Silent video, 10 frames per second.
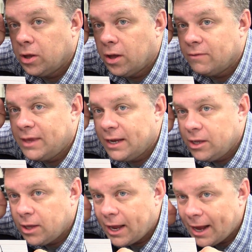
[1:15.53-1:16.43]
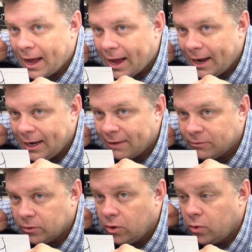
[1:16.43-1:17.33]
of getting at eye
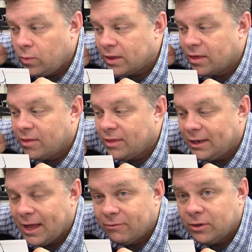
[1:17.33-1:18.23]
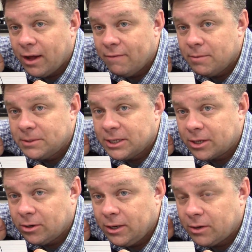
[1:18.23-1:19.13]
level with the level of the
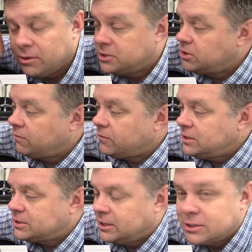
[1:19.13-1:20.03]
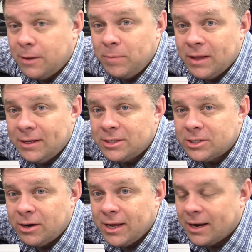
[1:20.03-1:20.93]
particular liquid. So for instance, let's
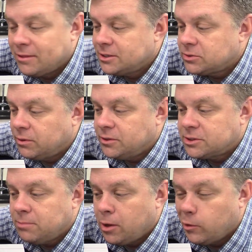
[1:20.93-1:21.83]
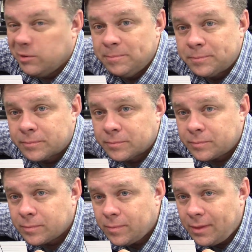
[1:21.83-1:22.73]
start down at this one, the small one.
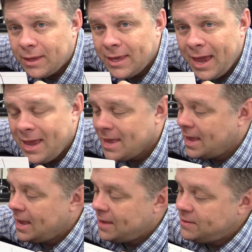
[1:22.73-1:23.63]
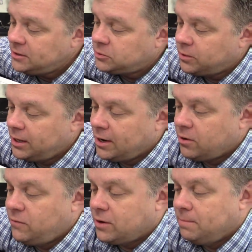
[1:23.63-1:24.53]
Okay, in this one, I don't
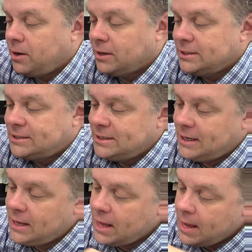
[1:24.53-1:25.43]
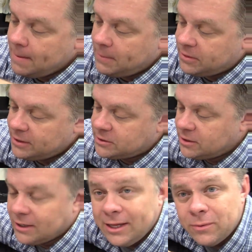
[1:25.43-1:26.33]
know if you can barely see it, but
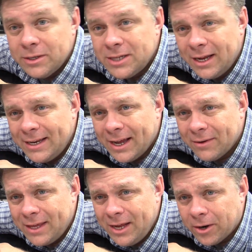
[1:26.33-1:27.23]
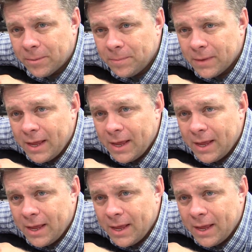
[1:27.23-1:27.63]
the liquid's down here.